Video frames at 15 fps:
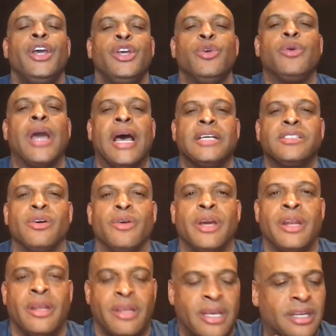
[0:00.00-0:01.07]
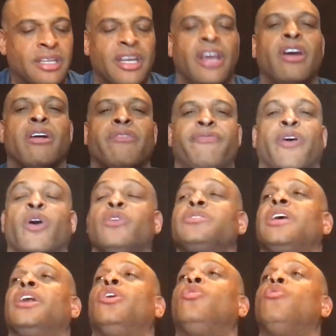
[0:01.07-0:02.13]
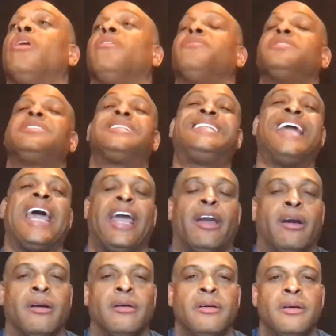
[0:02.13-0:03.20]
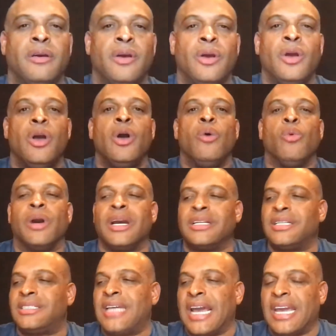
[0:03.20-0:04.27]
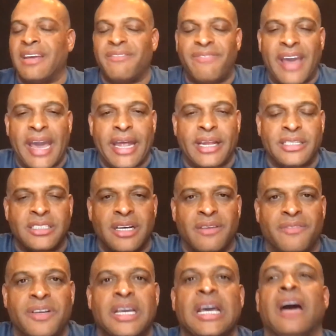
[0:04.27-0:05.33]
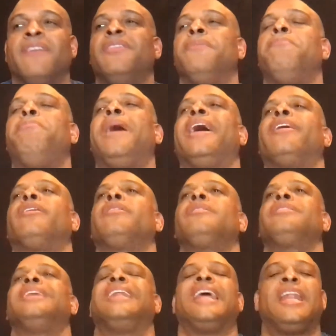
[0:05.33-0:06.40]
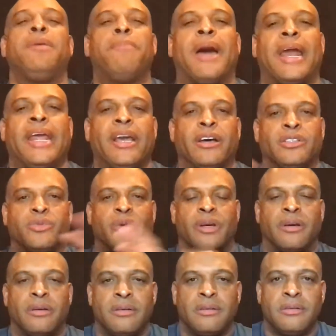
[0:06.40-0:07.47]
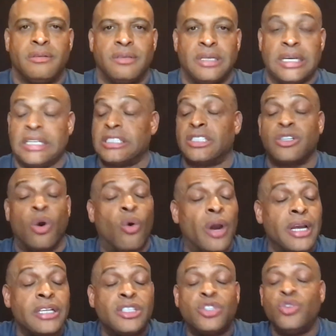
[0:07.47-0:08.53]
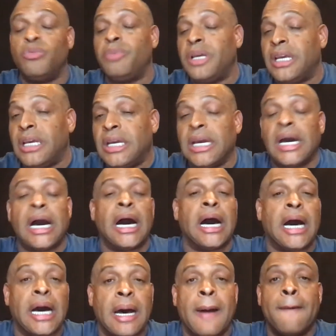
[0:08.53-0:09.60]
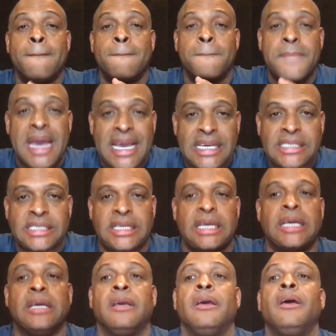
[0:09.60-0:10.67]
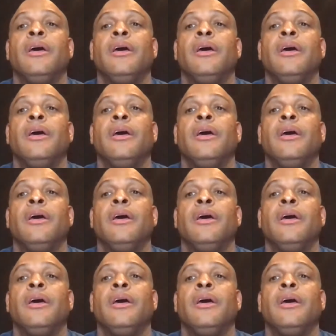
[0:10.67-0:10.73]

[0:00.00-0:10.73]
You guys are going to get to hear it first, and whoever's there will get to take advantage of it better than anybody else will. It's going to be amazing.